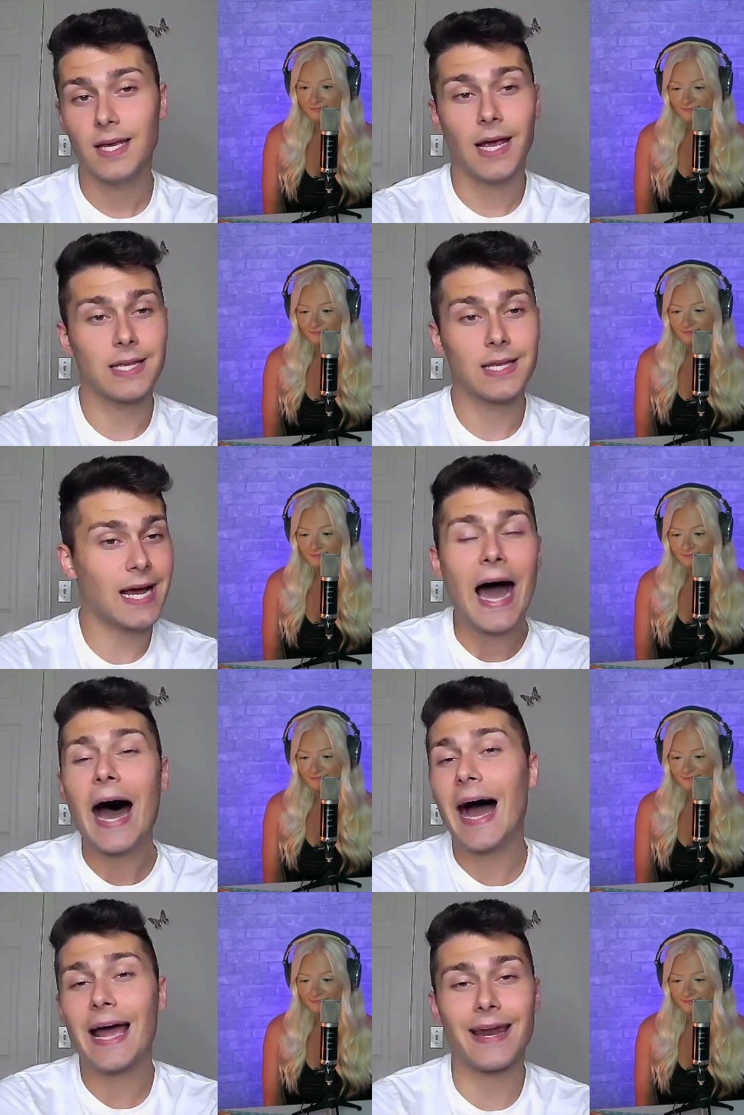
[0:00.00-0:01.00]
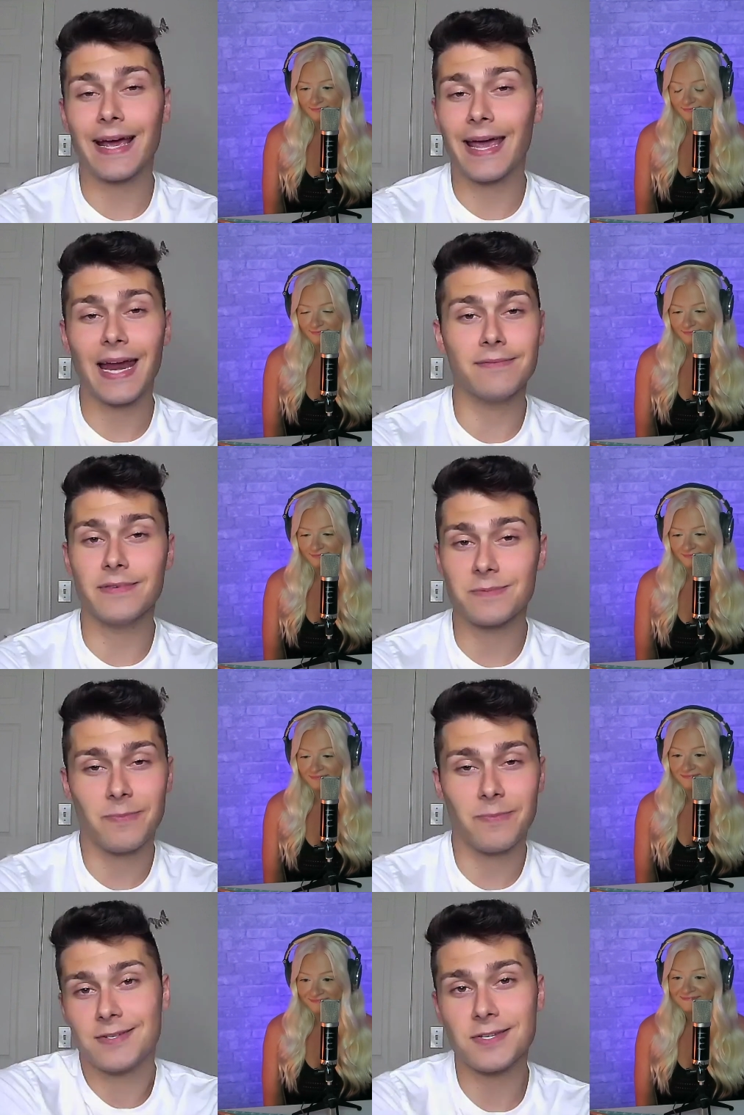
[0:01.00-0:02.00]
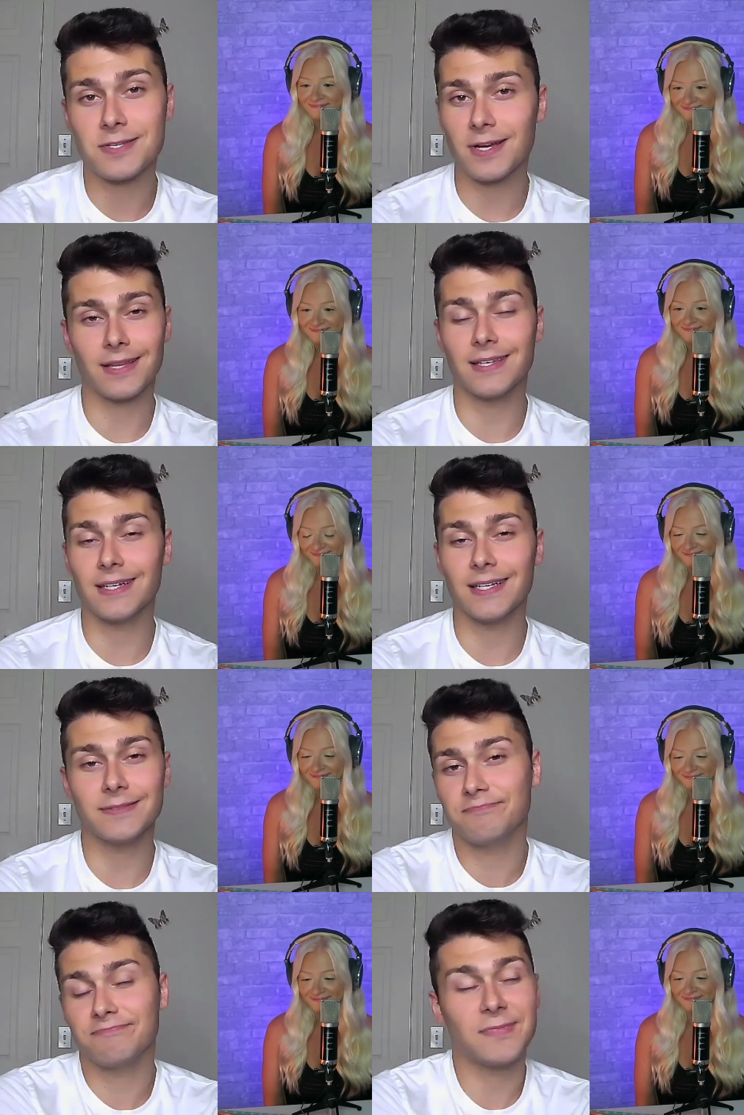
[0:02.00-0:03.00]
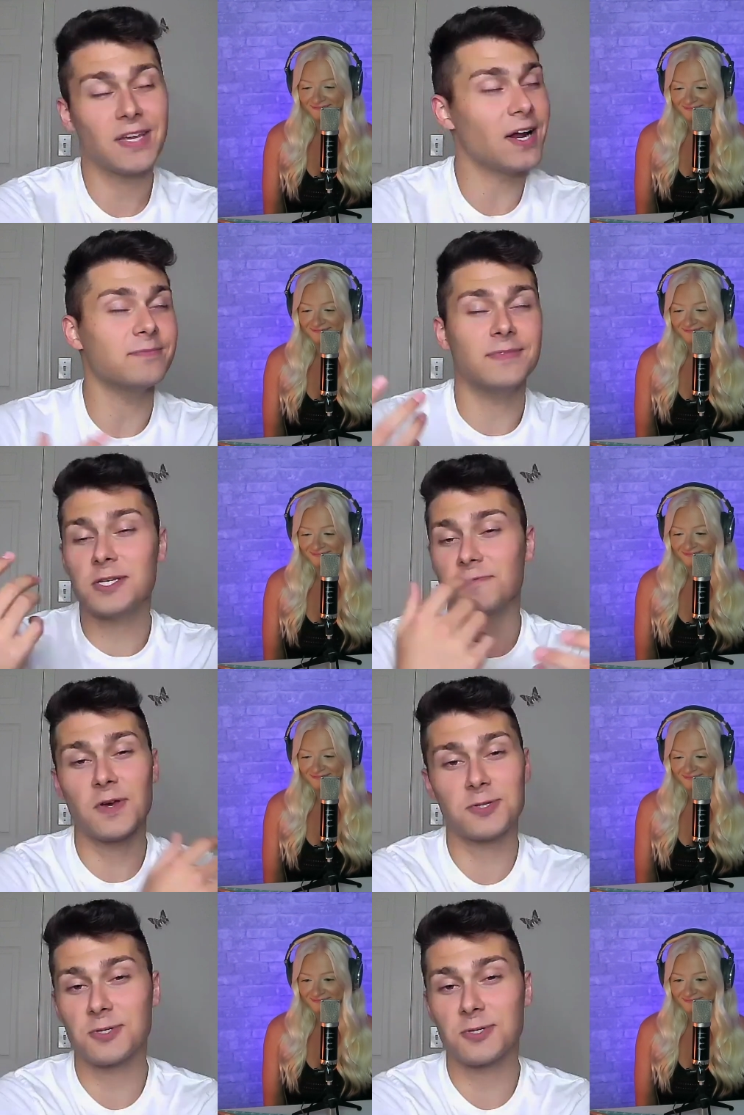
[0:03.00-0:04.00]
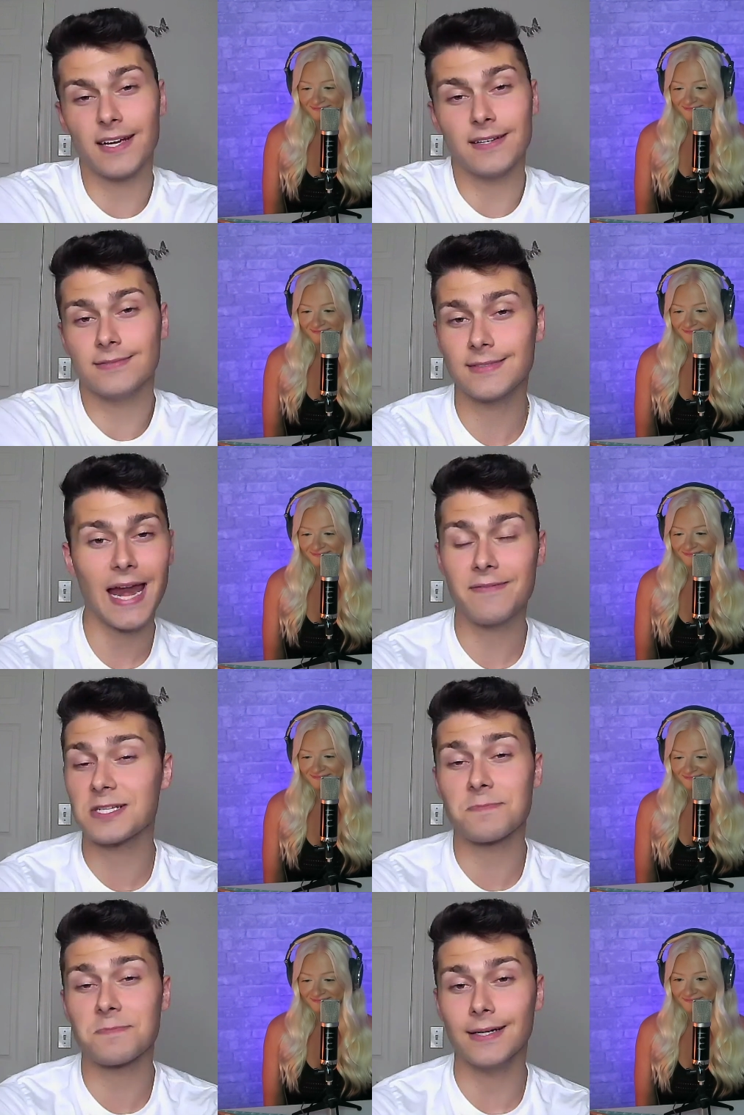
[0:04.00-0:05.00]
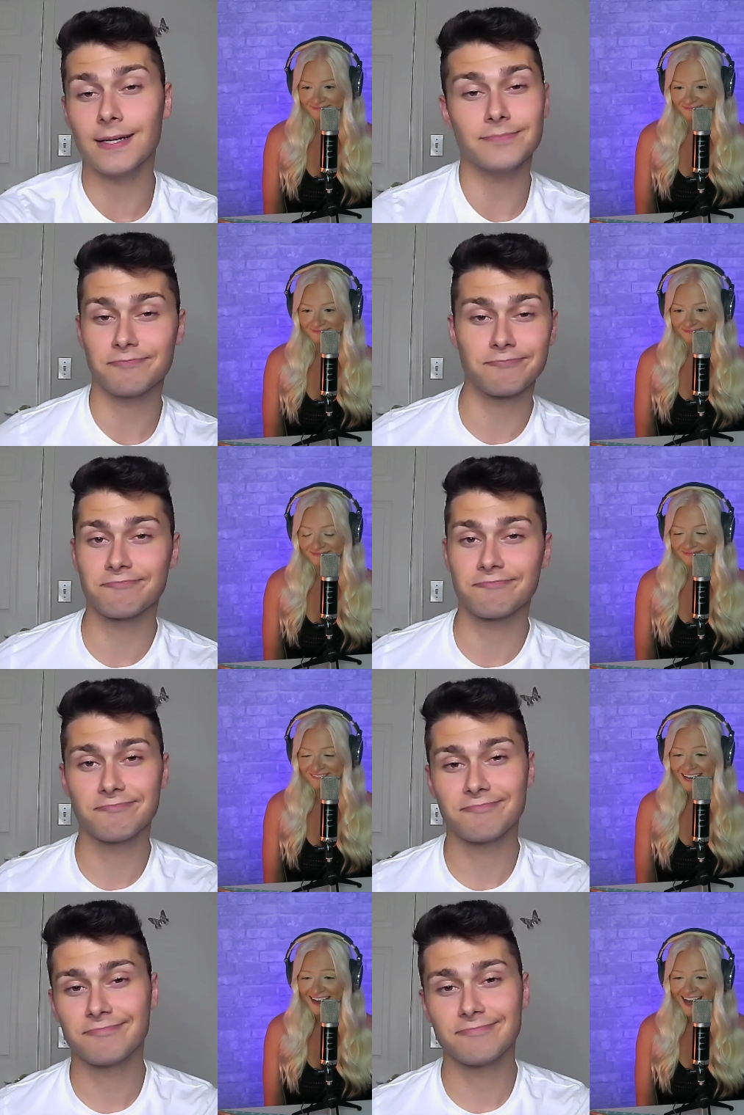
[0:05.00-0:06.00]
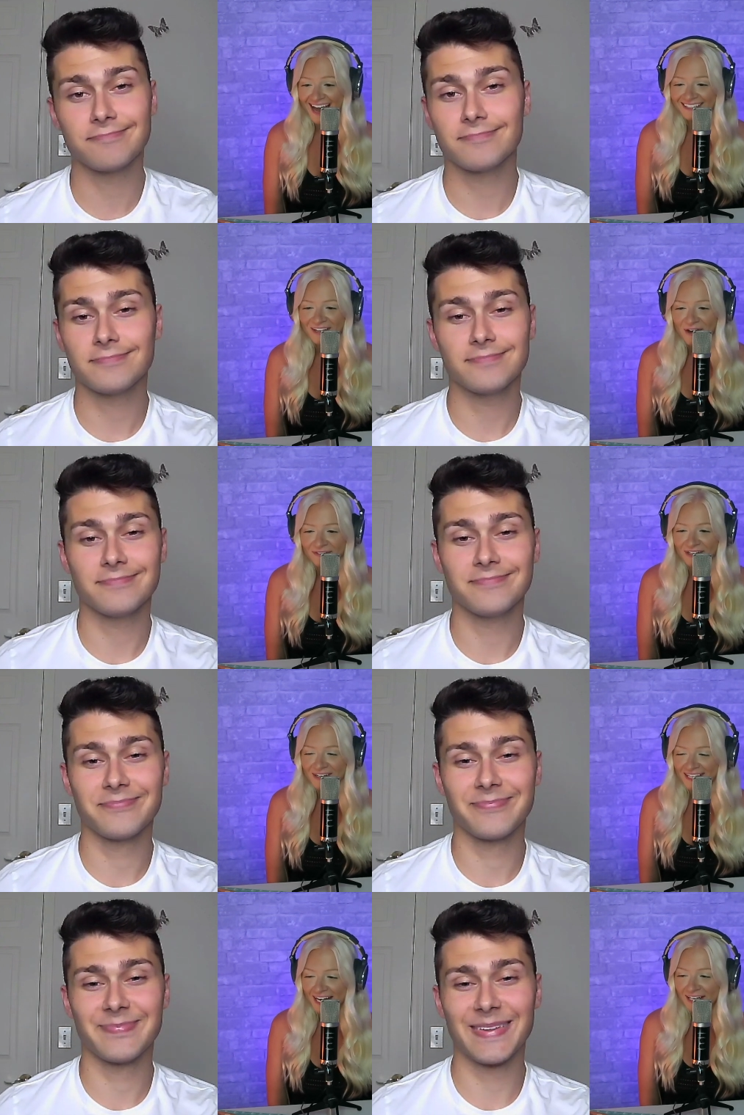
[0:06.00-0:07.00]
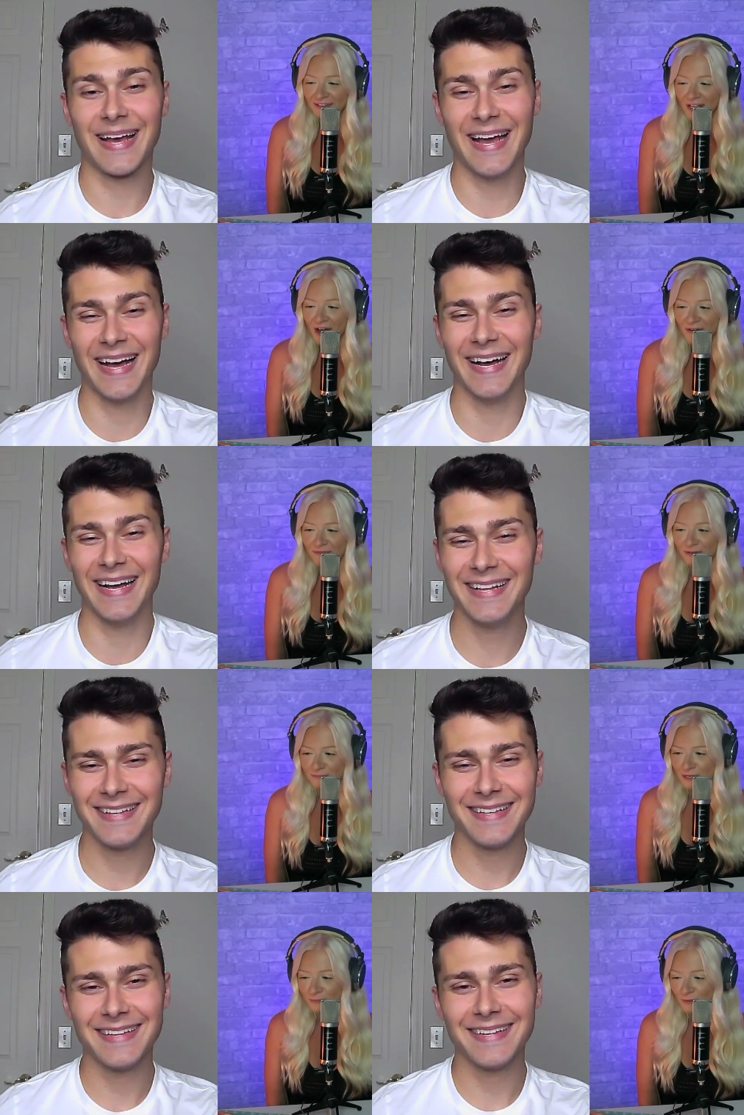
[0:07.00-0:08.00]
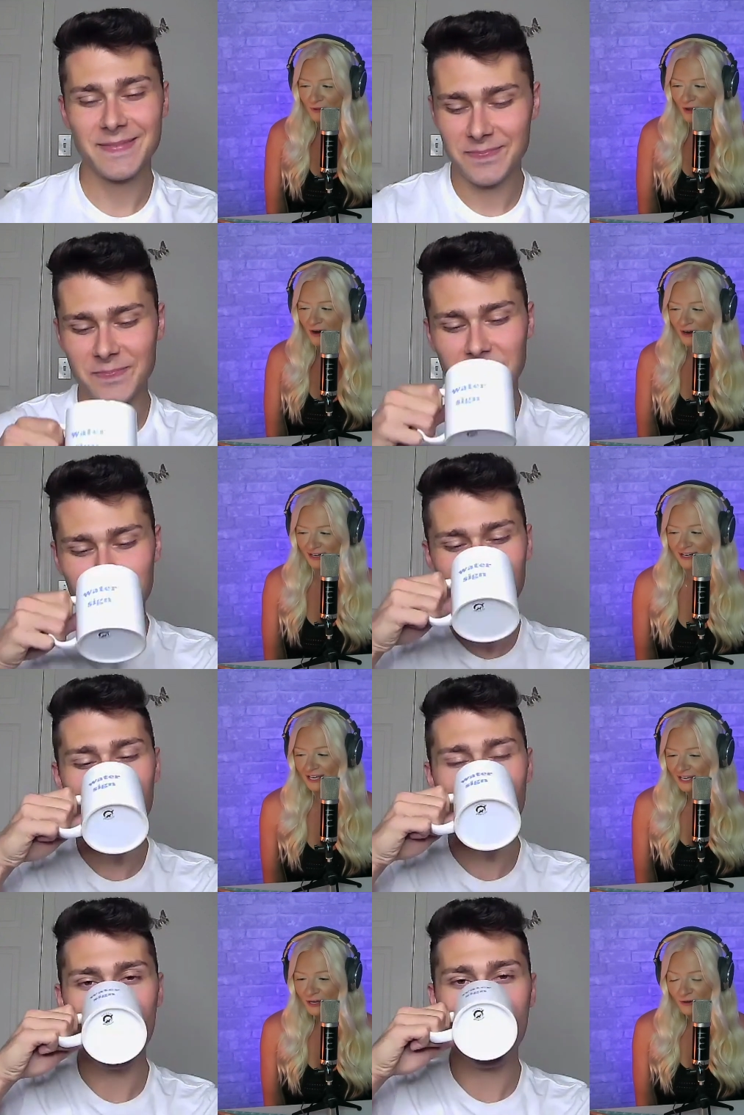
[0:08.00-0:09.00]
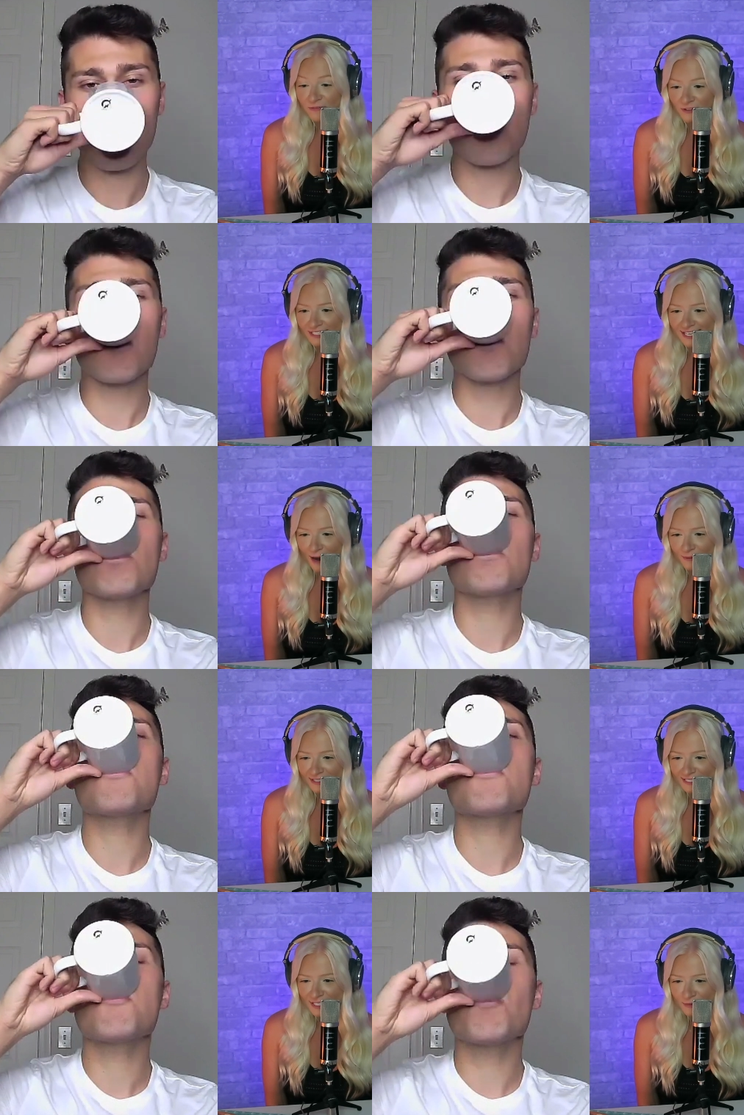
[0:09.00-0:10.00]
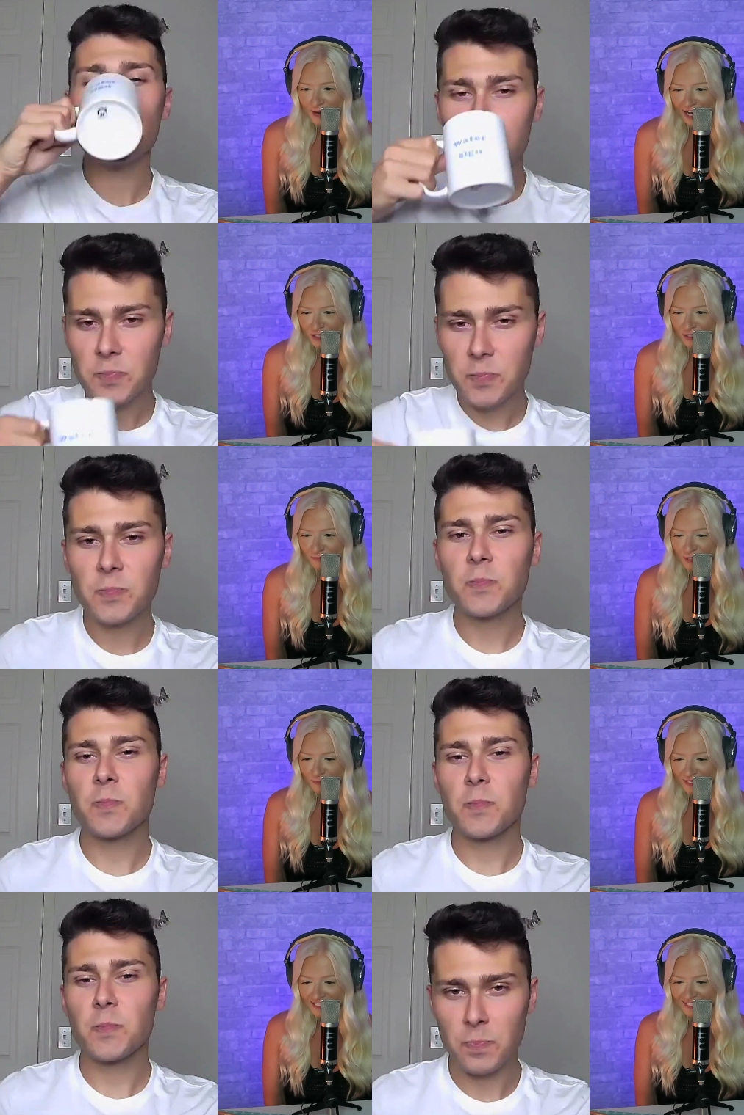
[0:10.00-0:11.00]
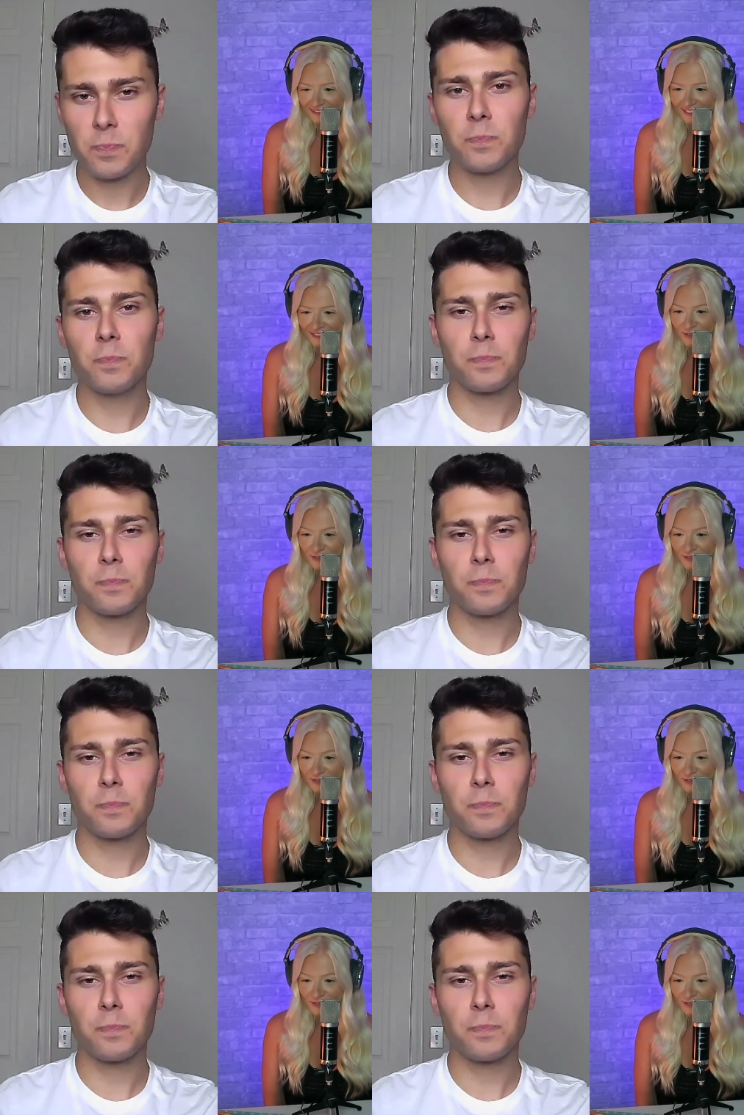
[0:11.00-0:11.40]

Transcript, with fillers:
Speaker 1: it's like a high that I can't even explain. It's just like you know, it just feels great. Can't even explain that.
Speaker 2: Yeah. I love hearing that. I love when people are fully tapping into their passion and purpose and can